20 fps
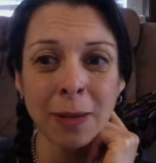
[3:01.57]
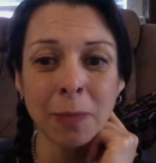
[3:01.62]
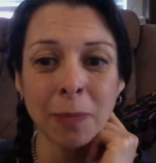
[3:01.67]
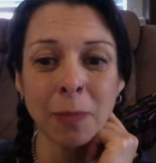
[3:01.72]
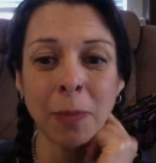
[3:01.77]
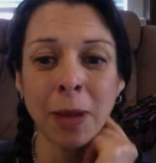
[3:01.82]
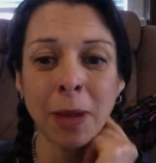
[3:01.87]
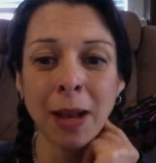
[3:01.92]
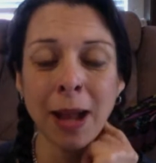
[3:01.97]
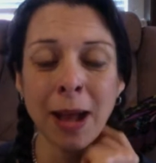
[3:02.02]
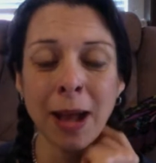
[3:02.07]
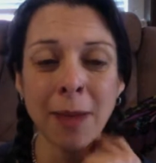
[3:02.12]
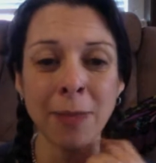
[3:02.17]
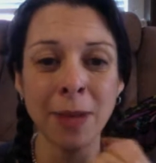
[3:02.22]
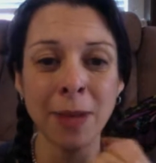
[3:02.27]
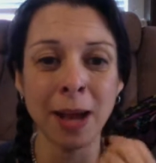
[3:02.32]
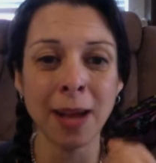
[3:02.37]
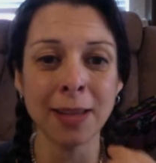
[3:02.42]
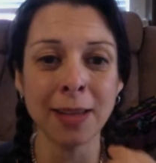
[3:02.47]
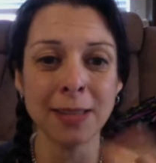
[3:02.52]
but I'm
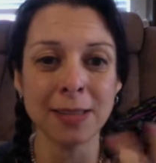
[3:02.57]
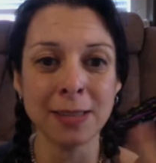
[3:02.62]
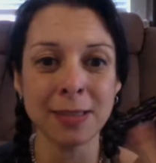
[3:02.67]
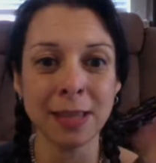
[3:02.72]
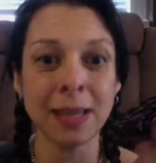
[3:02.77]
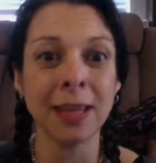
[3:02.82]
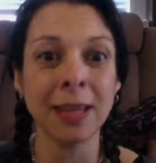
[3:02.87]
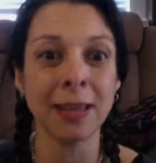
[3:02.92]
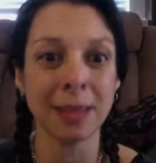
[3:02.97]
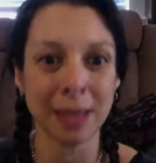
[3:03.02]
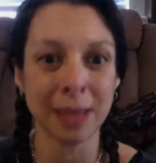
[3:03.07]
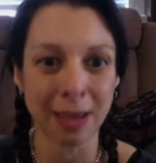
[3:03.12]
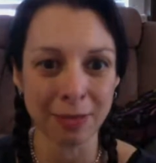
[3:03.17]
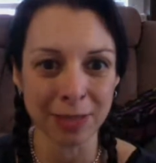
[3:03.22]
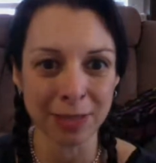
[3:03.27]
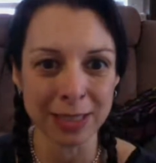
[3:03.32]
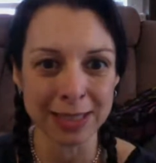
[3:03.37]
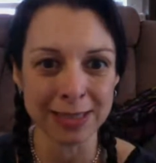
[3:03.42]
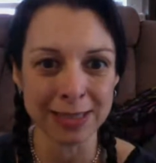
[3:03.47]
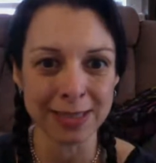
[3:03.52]
not seeing the
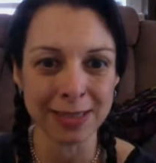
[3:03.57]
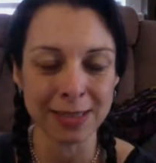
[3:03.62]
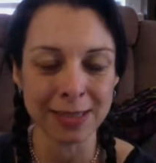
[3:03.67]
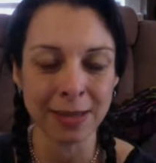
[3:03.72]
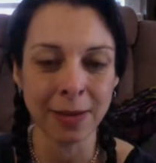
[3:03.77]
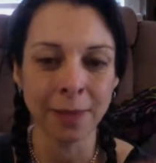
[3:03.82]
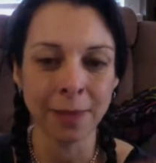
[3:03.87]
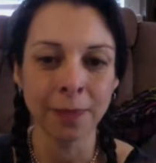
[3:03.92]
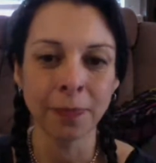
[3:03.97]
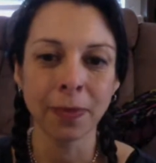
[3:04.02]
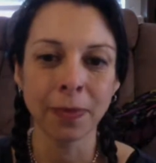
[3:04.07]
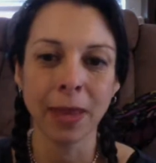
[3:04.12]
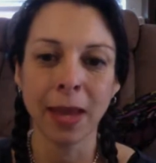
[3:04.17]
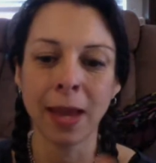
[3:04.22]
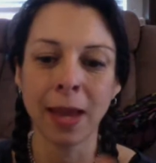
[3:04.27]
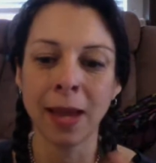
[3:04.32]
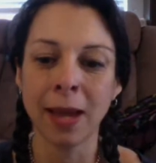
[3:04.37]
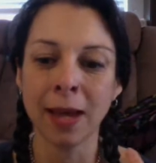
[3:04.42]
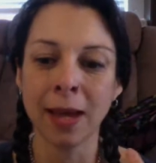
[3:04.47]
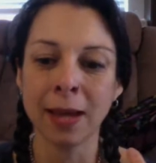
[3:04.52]
evidence.
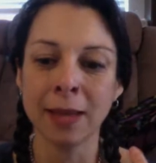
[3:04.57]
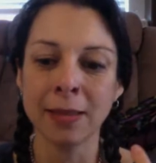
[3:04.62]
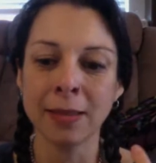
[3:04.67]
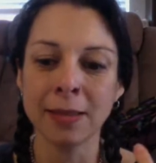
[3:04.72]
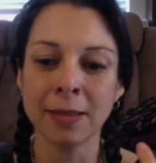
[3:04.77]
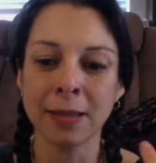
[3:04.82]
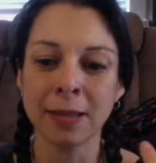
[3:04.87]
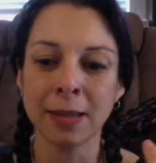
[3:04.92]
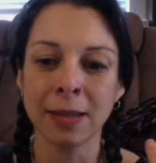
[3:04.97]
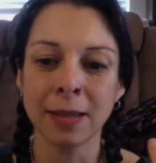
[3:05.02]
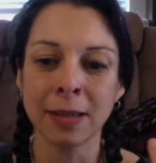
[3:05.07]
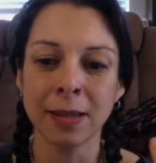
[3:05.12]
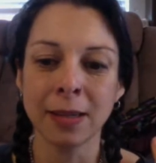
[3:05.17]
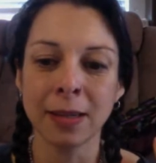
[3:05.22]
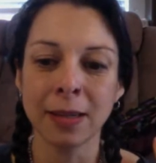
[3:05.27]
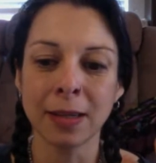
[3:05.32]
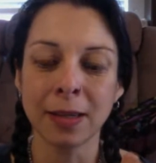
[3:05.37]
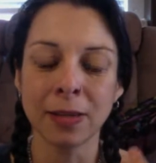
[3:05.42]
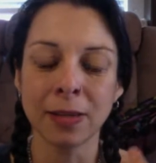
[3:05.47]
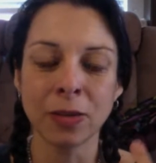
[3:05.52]
And
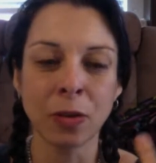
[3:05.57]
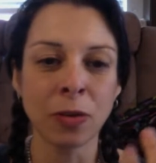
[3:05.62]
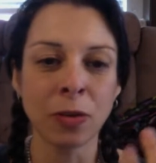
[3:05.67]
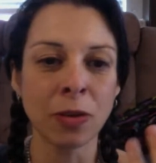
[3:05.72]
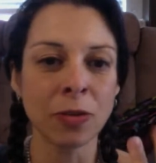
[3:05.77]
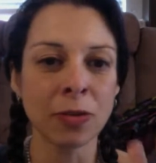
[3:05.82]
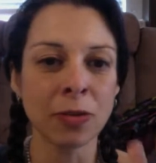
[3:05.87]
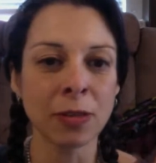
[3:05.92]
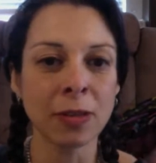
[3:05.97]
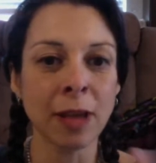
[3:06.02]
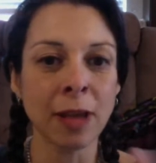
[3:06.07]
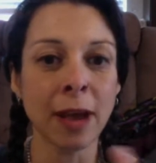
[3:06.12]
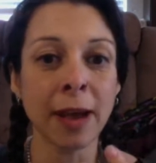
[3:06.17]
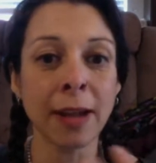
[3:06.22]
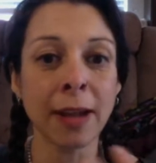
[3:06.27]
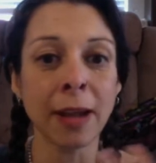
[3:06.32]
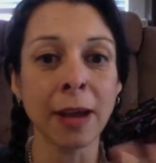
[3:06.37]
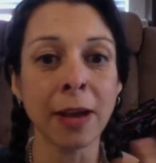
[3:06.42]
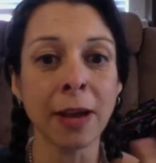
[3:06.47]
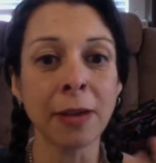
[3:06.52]
so there's a
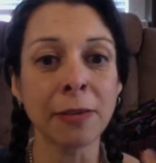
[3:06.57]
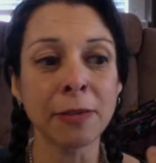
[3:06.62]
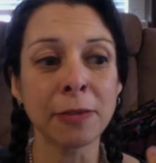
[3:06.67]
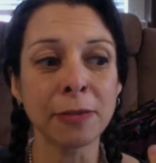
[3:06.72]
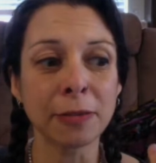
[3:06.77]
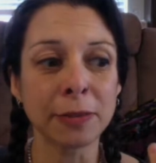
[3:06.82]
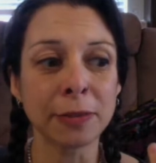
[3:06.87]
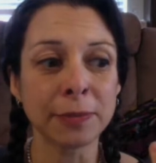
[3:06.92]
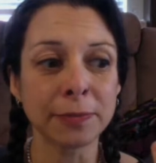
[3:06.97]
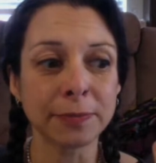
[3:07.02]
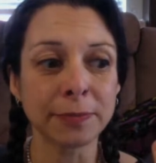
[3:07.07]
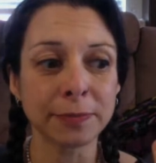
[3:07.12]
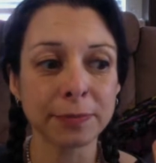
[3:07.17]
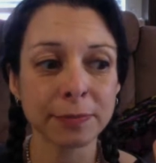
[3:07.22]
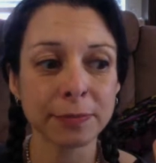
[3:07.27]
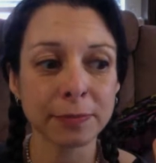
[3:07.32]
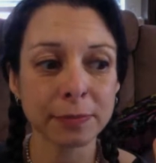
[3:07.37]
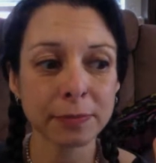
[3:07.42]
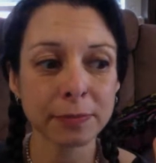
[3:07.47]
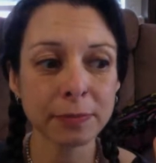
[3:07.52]
lot of
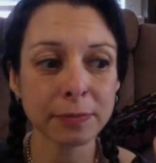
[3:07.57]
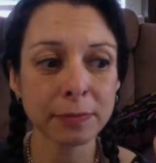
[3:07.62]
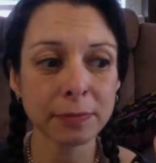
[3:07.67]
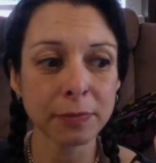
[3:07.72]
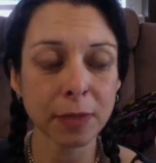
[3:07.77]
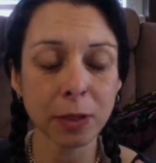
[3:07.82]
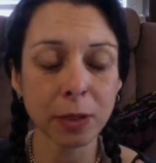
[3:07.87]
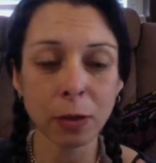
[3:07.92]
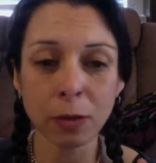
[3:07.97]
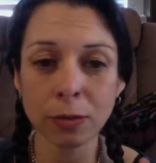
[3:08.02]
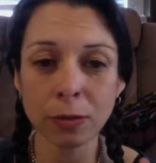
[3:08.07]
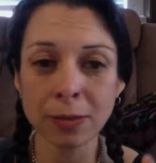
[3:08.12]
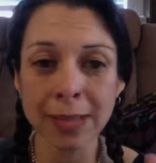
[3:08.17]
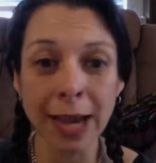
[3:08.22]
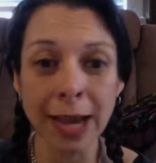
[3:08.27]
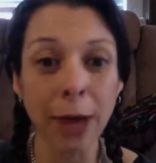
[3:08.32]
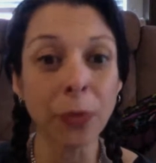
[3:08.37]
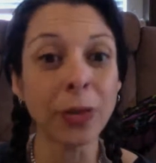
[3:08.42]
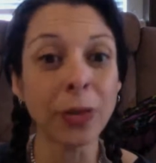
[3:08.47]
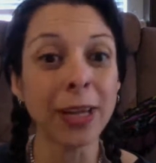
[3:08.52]

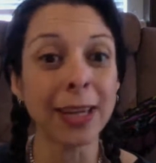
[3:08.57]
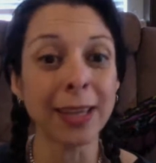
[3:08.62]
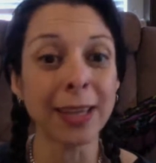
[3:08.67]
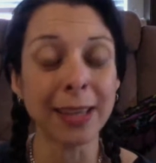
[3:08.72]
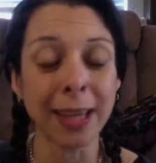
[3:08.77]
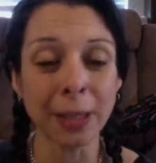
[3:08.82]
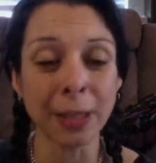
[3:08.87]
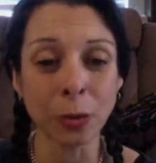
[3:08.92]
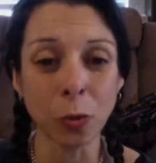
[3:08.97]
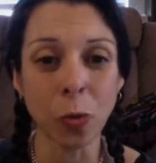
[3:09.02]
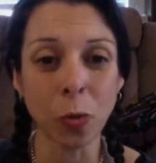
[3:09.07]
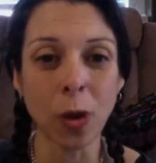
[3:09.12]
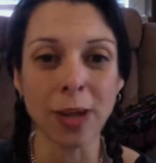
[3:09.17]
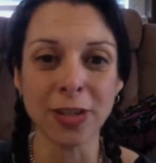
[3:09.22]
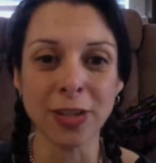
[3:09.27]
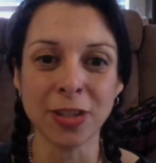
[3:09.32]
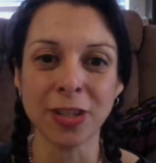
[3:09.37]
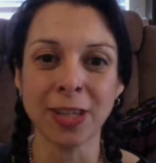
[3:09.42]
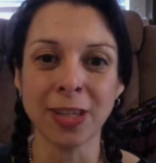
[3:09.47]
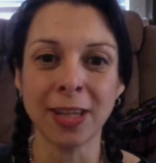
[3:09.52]
doubting and
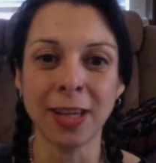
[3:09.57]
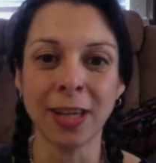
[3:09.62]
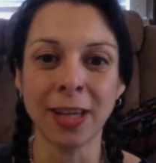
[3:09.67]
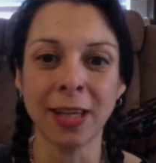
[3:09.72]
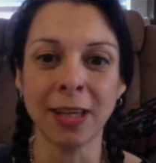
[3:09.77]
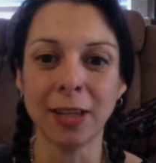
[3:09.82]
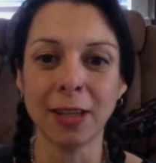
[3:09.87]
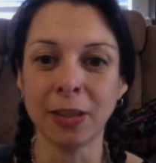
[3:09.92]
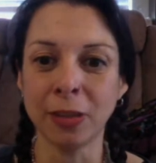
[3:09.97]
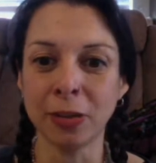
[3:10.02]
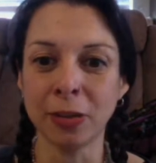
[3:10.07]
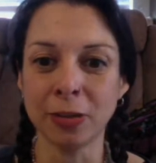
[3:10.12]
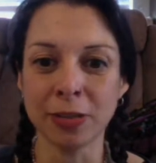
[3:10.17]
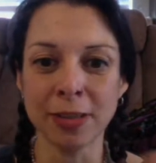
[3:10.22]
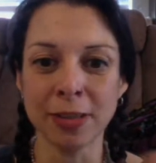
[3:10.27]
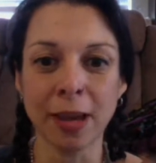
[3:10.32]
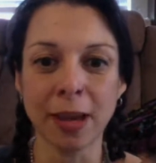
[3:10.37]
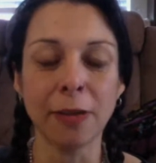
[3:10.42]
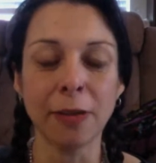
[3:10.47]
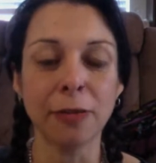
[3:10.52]
questioning
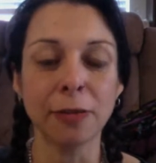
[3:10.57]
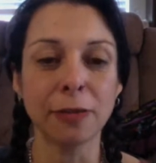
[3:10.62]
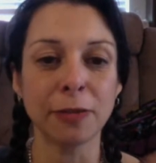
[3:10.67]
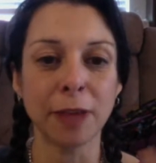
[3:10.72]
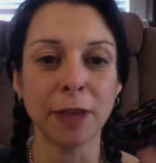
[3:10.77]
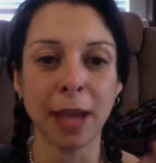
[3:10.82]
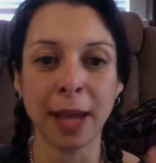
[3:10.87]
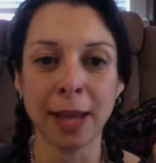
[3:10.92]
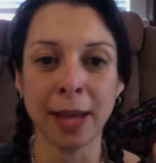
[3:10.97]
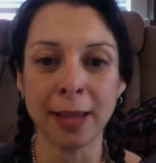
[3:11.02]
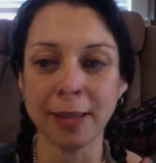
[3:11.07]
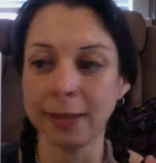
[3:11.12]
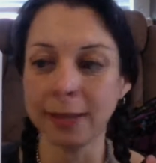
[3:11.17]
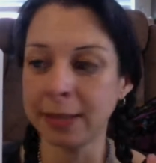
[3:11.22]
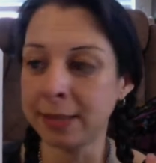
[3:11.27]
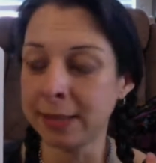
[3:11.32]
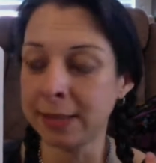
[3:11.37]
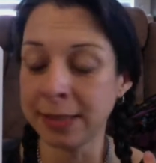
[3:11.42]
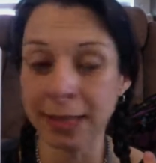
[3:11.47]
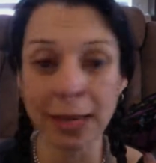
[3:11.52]
yourself. And
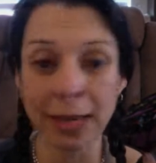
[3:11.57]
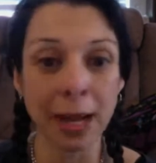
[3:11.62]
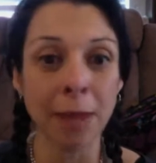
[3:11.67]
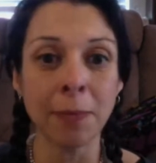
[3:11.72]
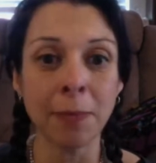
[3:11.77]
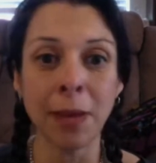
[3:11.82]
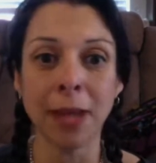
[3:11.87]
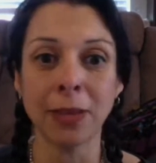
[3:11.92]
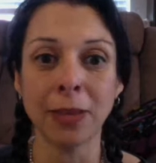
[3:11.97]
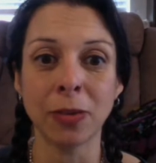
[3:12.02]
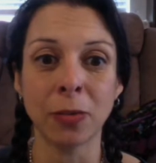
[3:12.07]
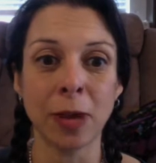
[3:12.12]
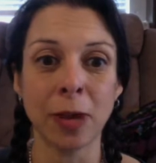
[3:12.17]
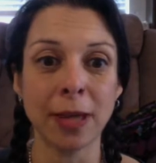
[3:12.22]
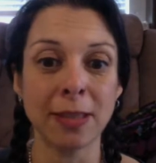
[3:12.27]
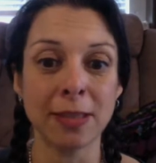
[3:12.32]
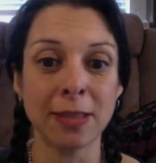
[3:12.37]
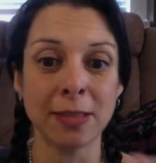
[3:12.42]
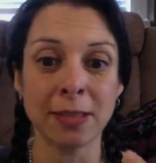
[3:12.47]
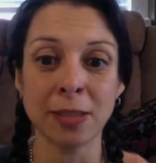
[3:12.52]
did I make the
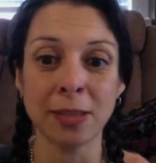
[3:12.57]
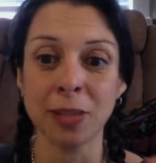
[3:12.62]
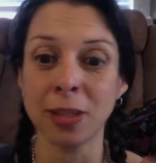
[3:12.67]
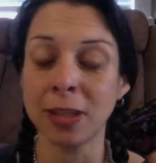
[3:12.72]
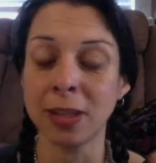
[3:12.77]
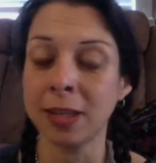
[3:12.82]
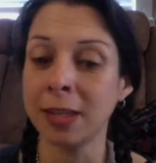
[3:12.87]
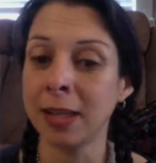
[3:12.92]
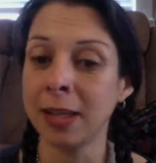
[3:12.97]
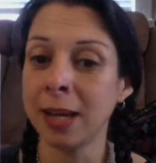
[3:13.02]
right decision?